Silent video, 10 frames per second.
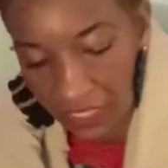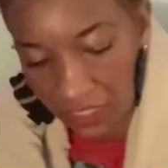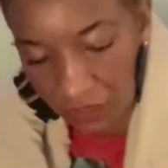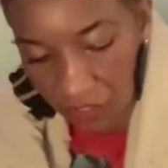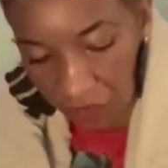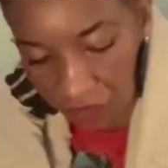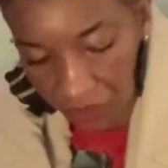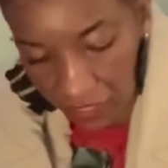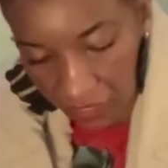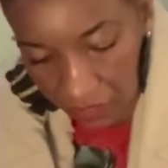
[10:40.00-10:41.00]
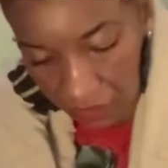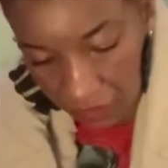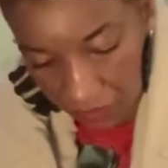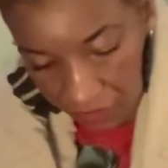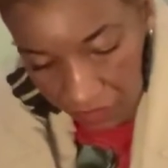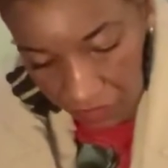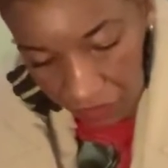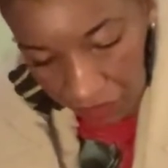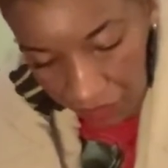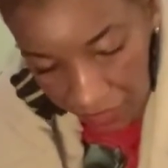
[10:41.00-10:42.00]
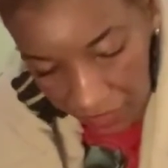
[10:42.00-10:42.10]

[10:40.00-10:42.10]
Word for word: has already killed that